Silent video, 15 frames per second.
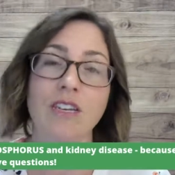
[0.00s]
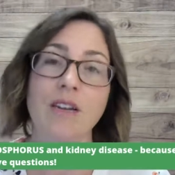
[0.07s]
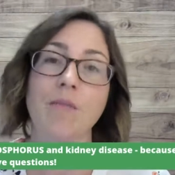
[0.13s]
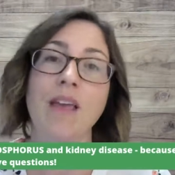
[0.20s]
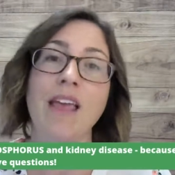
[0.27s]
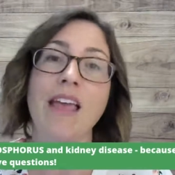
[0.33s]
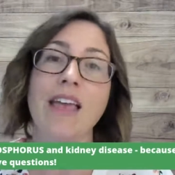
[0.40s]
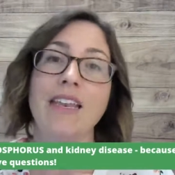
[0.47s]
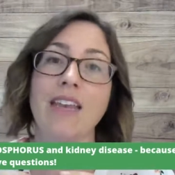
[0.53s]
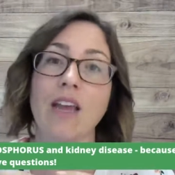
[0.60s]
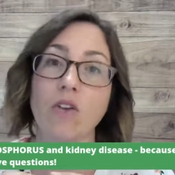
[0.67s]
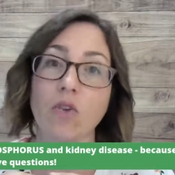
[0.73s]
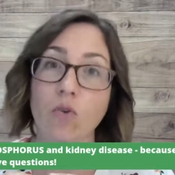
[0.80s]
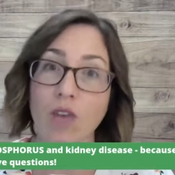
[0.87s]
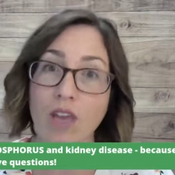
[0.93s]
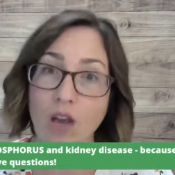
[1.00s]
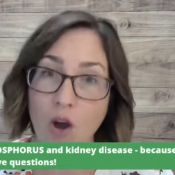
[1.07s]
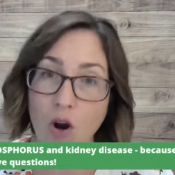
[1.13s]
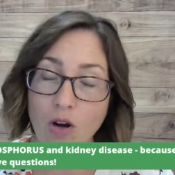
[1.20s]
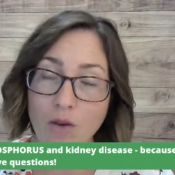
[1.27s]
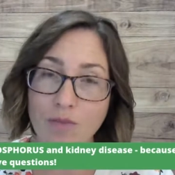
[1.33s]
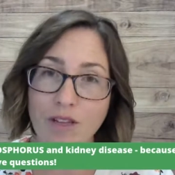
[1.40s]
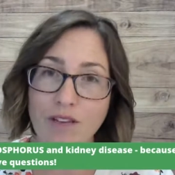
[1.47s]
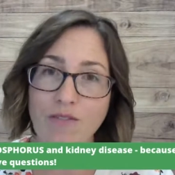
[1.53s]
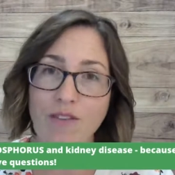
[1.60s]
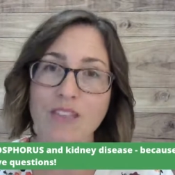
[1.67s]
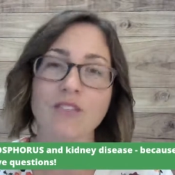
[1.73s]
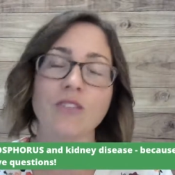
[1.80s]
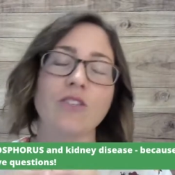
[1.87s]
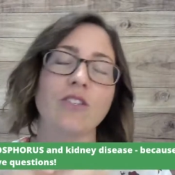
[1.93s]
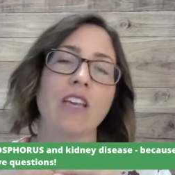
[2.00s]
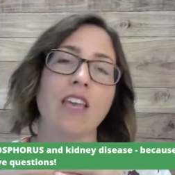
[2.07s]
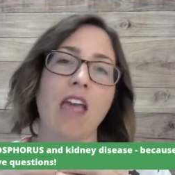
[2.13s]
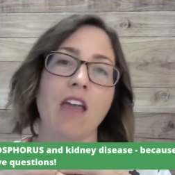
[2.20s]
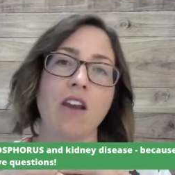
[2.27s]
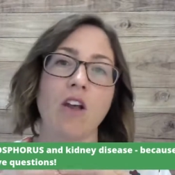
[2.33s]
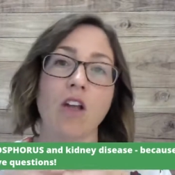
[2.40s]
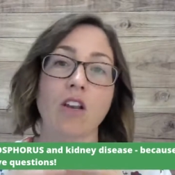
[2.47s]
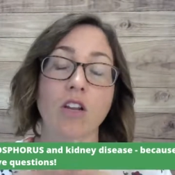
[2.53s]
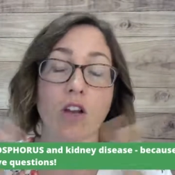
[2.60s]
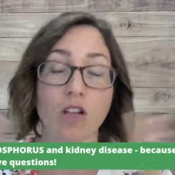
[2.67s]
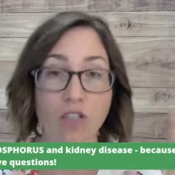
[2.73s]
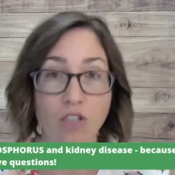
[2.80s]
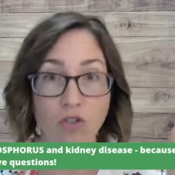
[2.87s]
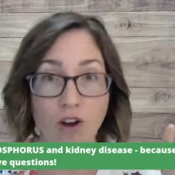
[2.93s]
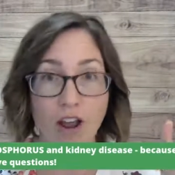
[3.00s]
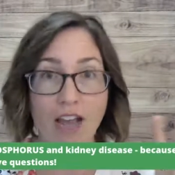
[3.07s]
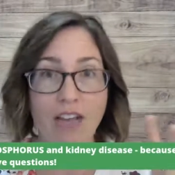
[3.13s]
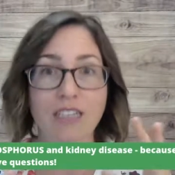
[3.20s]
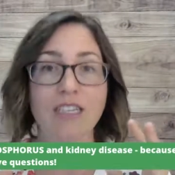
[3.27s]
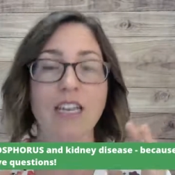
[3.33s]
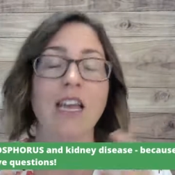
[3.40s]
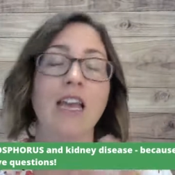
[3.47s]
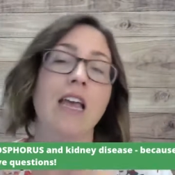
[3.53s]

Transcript: in them, now you get hard blood vessels that cannot contract,